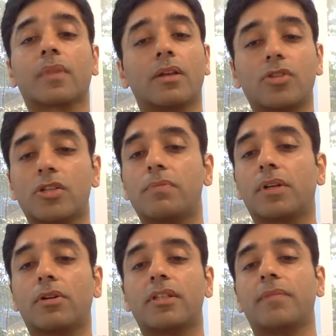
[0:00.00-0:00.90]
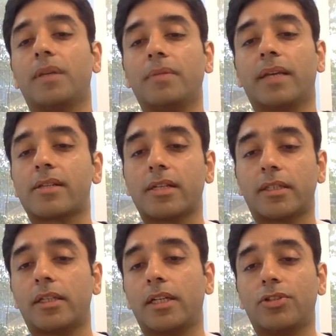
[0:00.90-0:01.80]
just because there may be
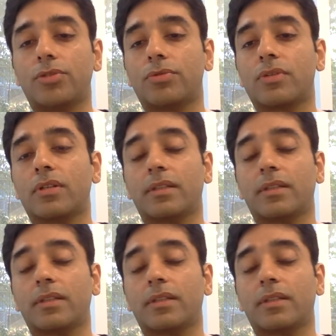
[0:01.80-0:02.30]
external issues